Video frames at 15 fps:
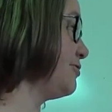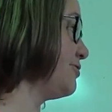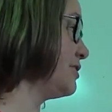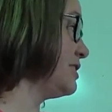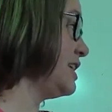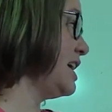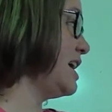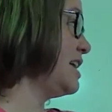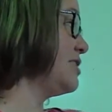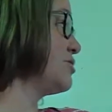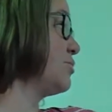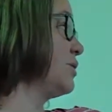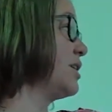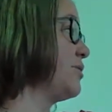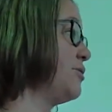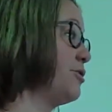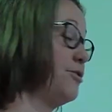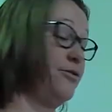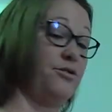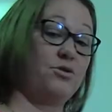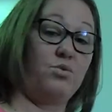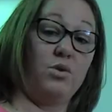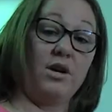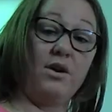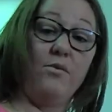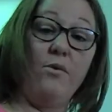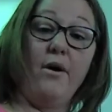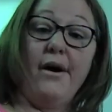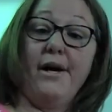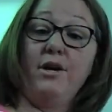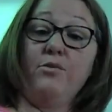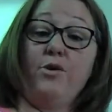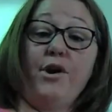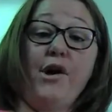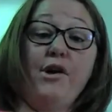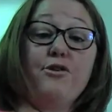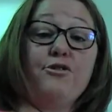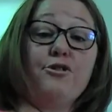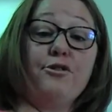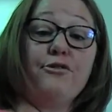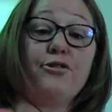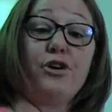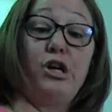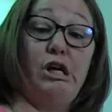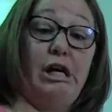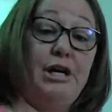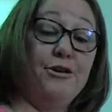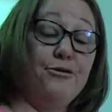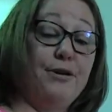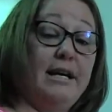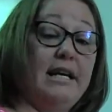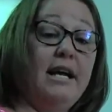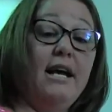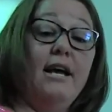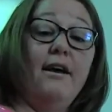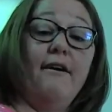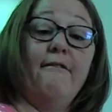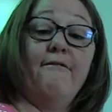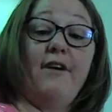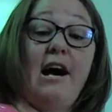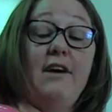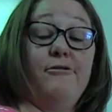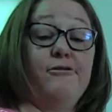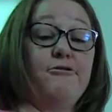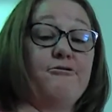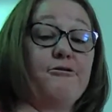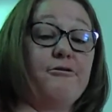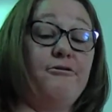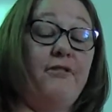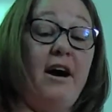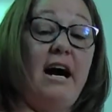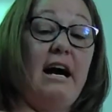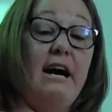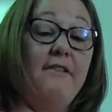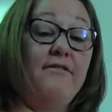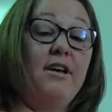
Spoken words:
10, 21 over 21, 100 over 100, 5 over 5.